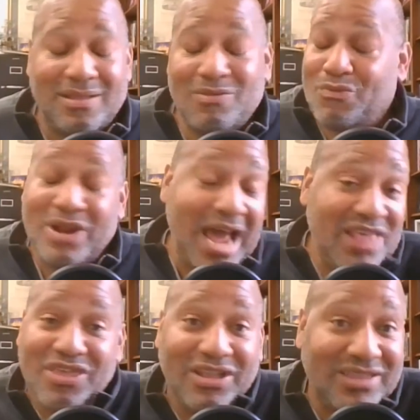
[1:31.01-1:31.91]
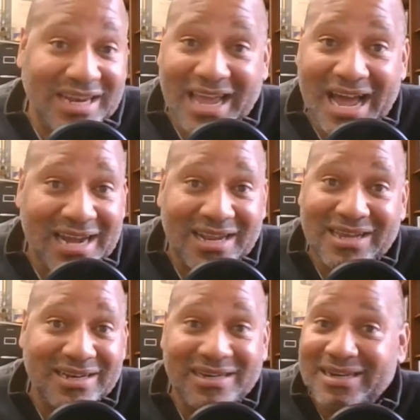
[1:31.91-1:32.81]
when I thought that God
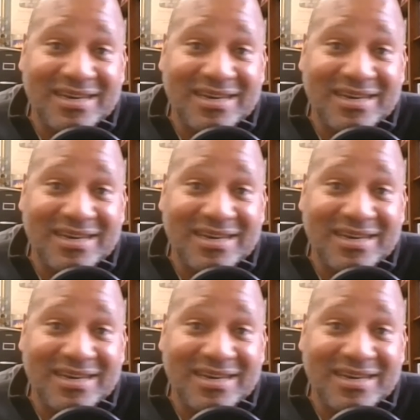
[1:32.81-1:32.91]
could